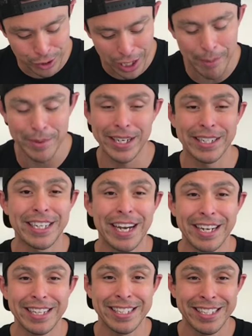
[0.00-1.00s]
Dominic
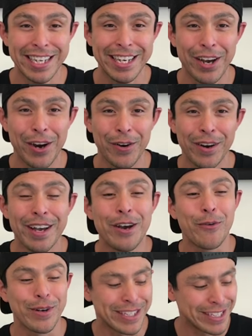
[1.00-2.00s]
D'Agostino,
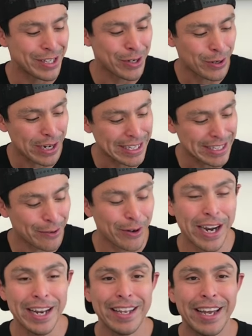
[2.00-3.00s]
which is crazy, right?